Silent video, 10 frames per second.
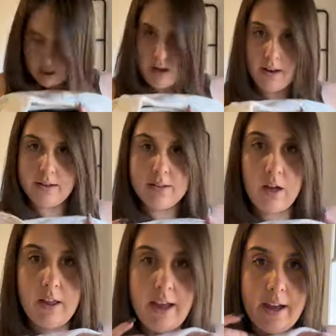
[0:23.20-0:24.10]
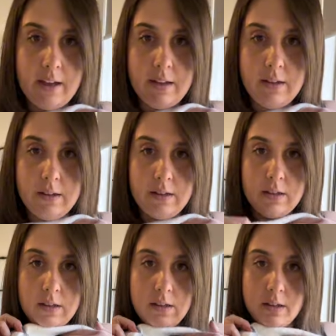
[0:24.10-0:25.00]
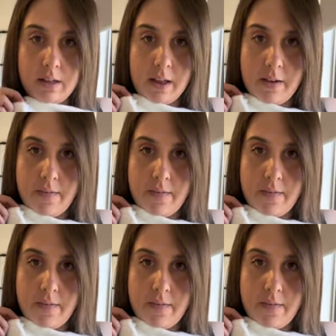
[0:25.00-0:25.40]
And it's got like a